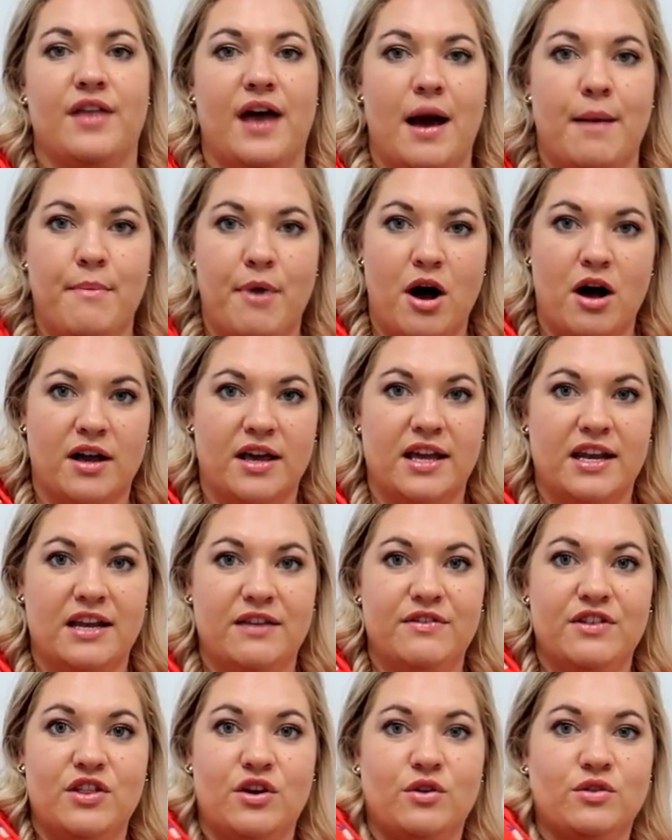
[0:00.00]
that pocket,
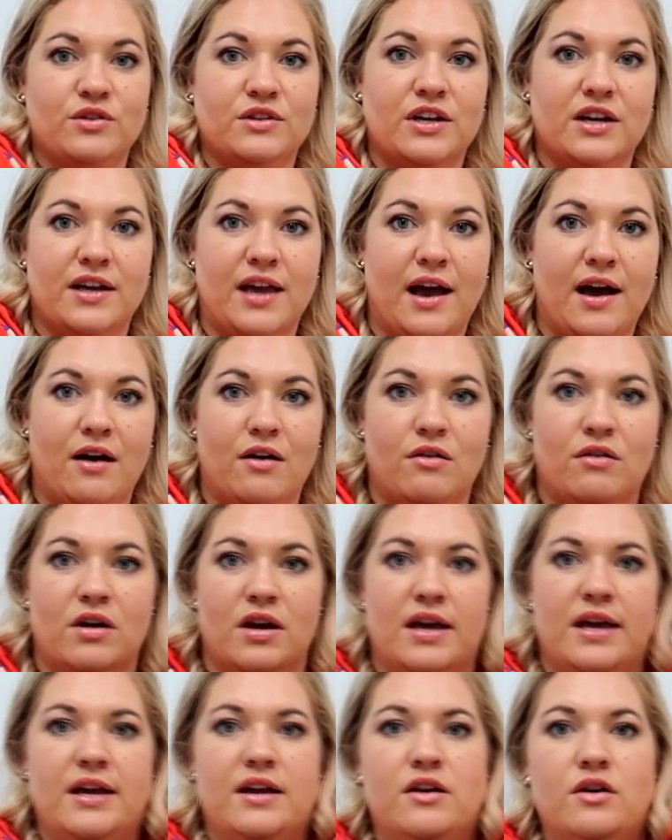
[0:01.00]
even though look
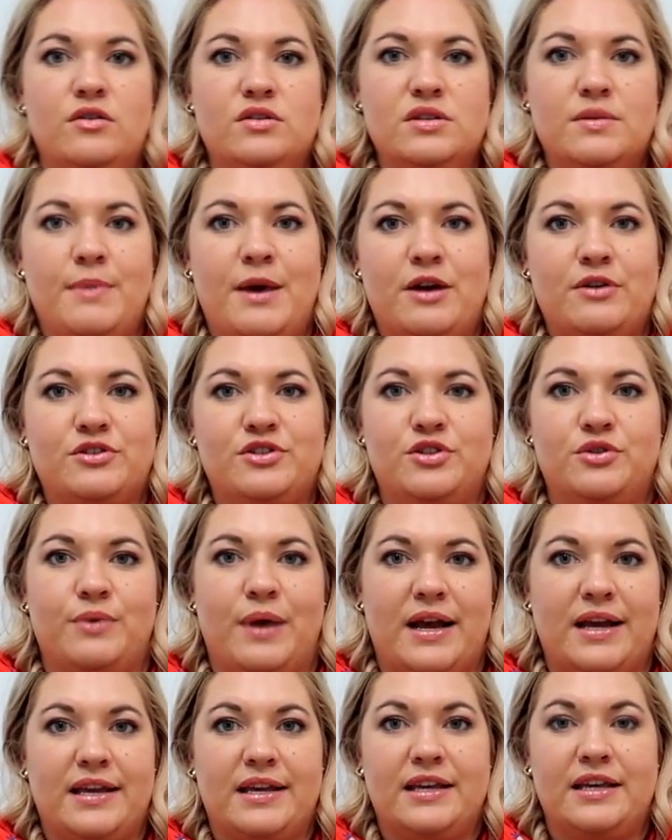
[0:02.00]
how it goes about to
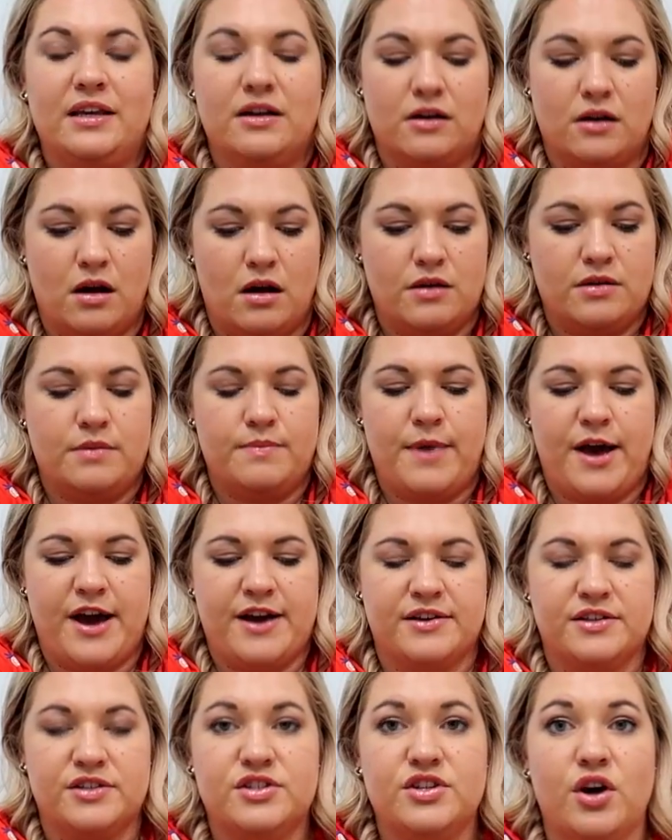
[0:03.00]
right here on the
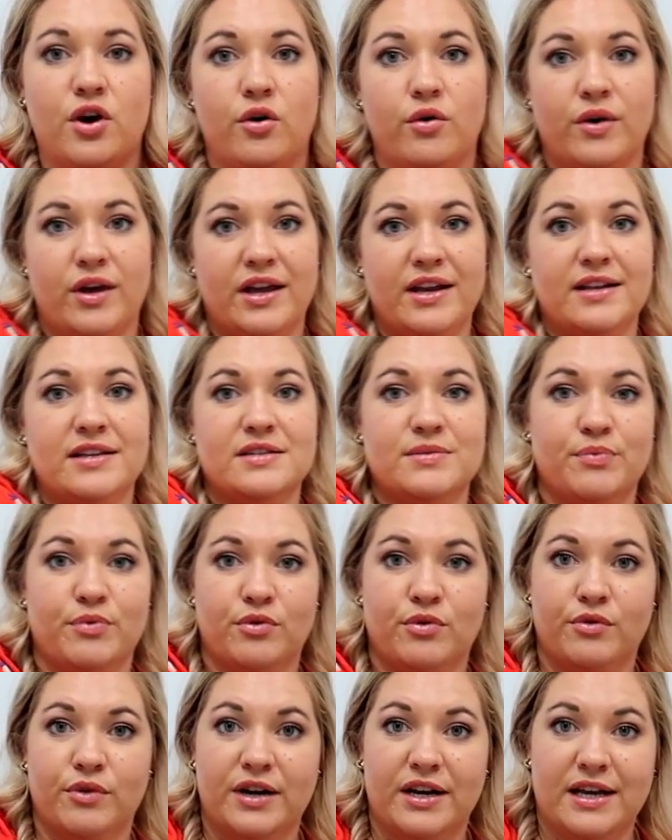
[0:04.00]
bag. So it is
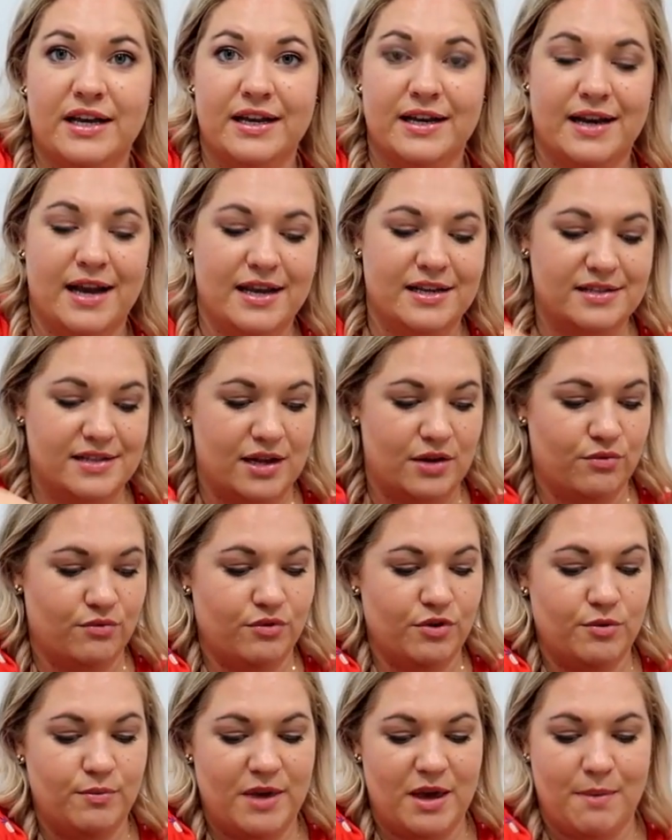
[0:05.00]
pretty nice and
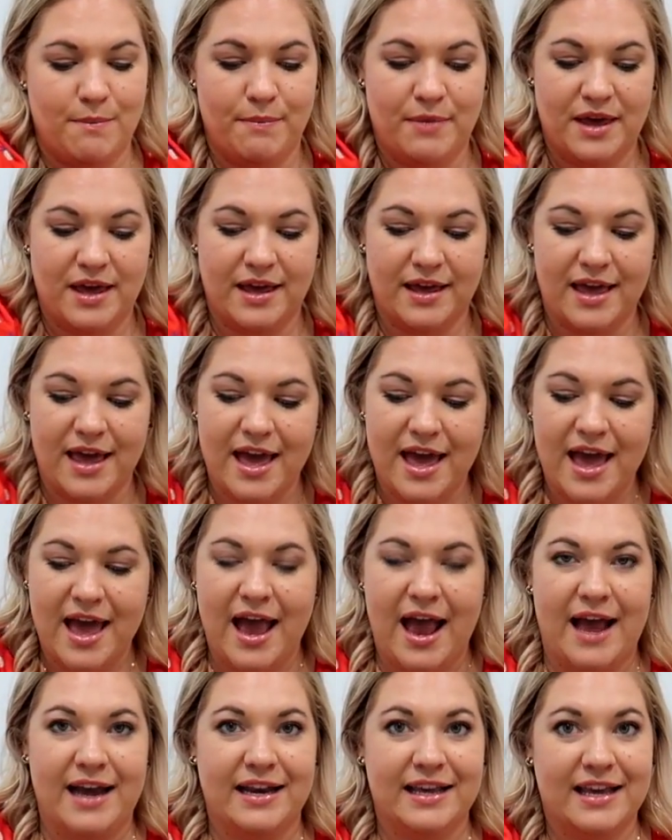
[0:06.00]
roomy and big.
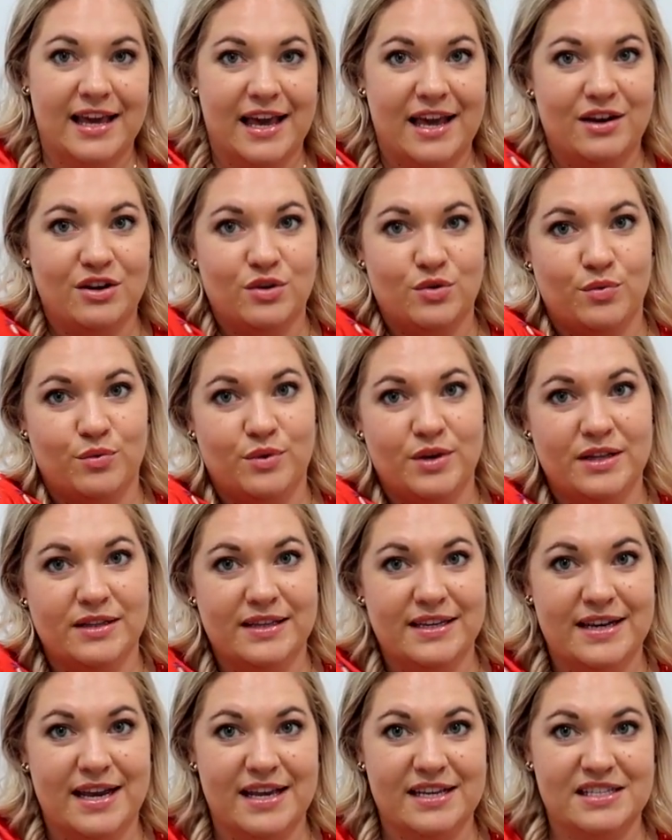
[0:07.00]
And again,
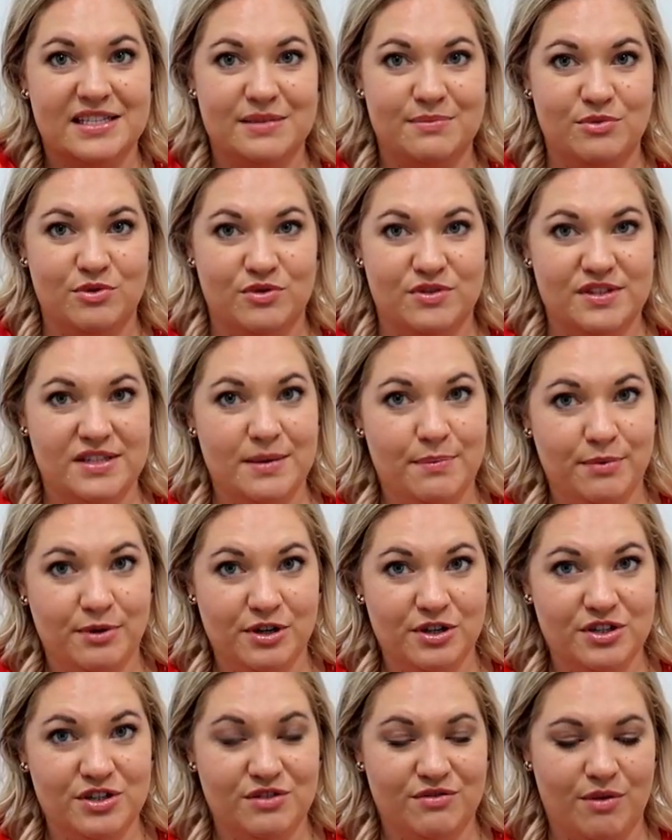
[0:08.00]
really nice smooth
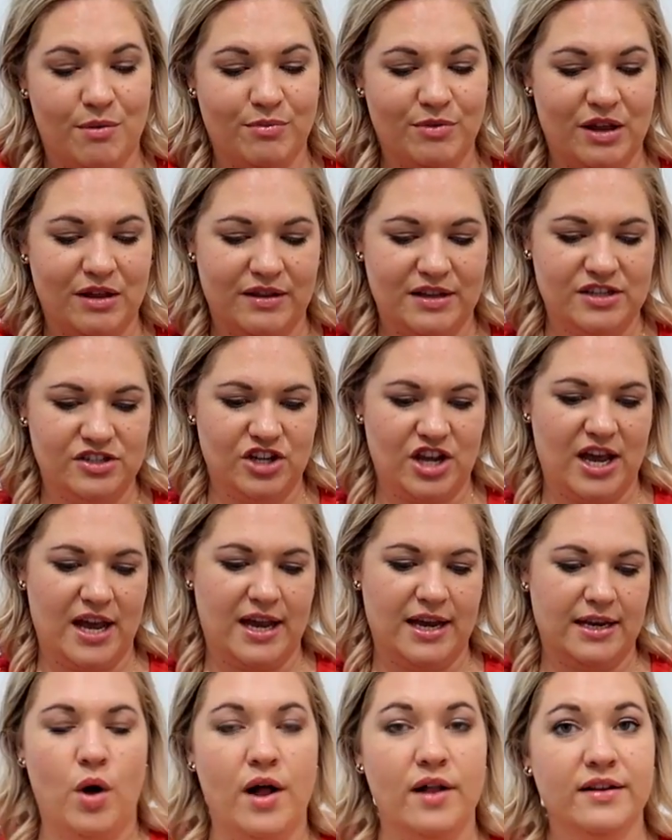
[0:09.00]
zippers from Lily
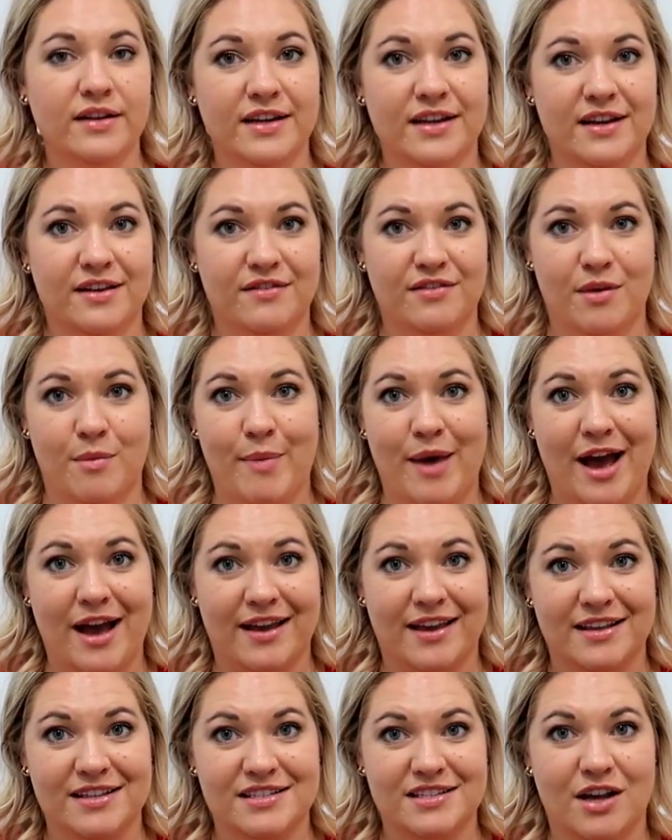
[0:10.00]
Jade. Quality of the
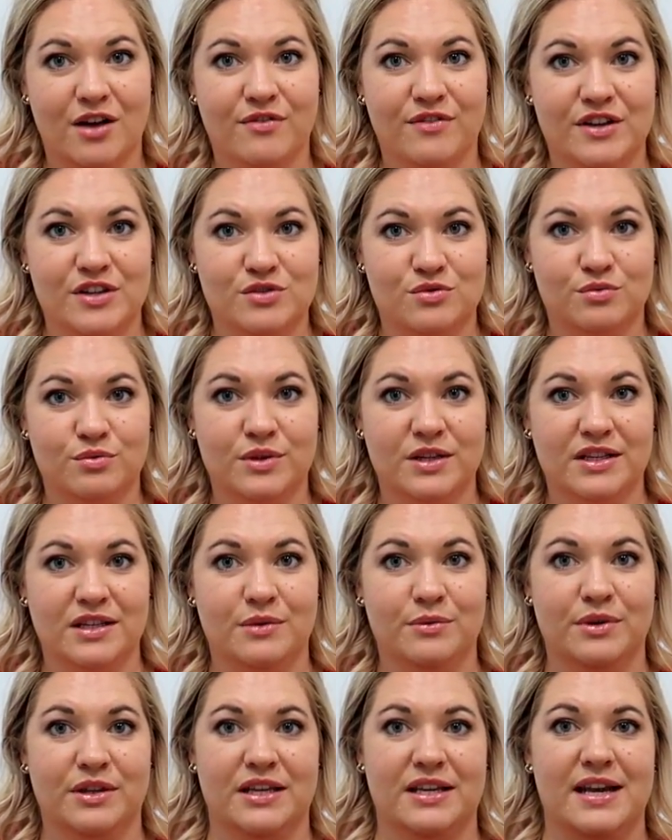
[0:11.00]
bag itself is
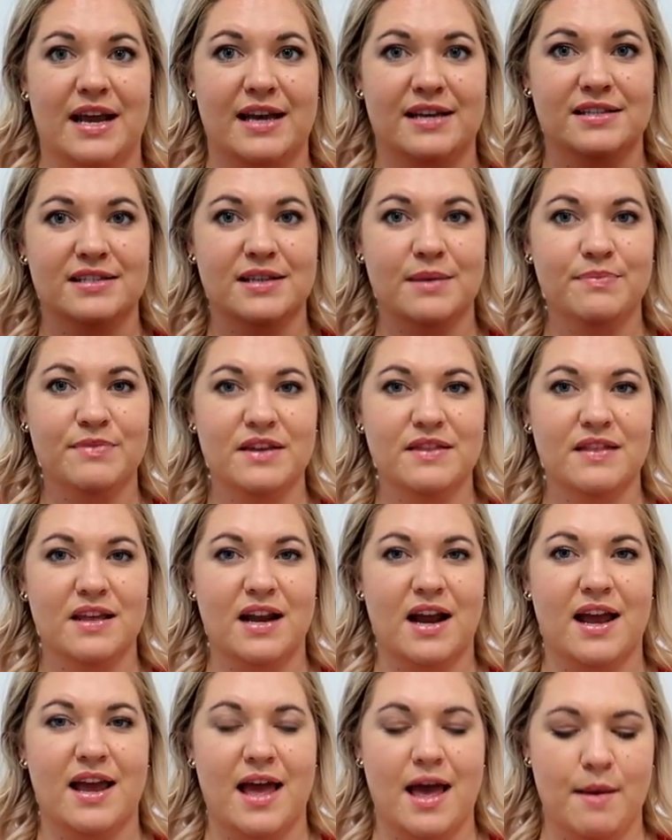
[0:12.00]
really, really nice. Something that
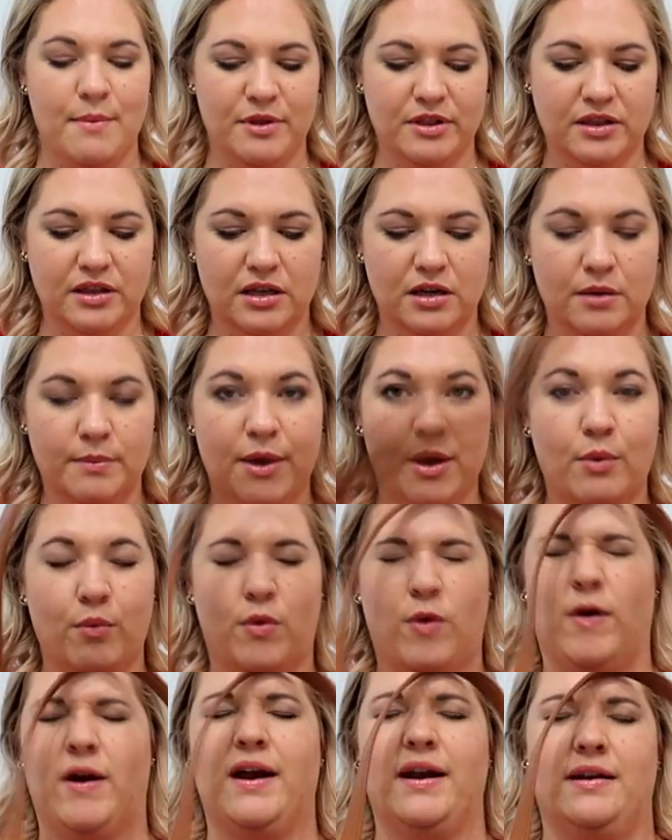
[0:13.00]
I am a little bit
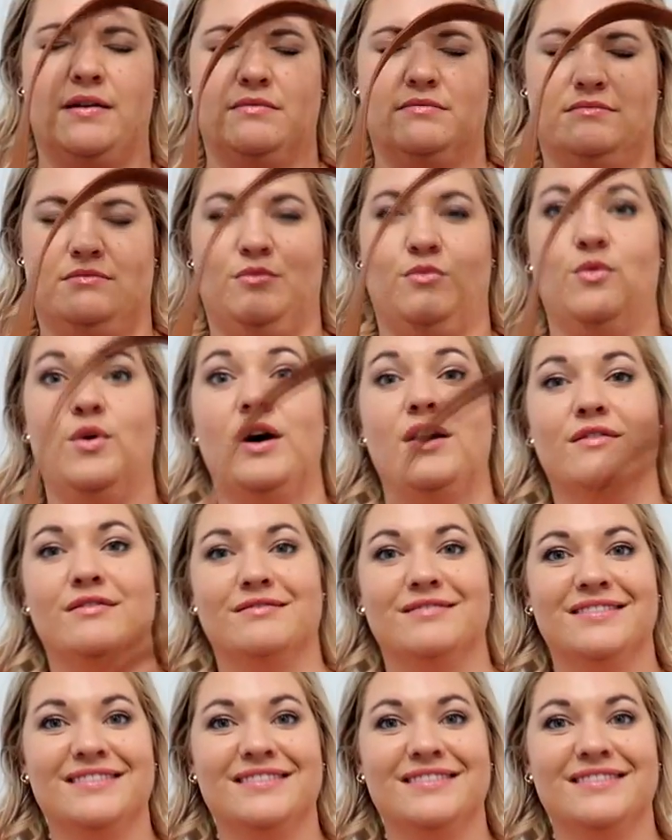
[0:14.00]
worried, whoa,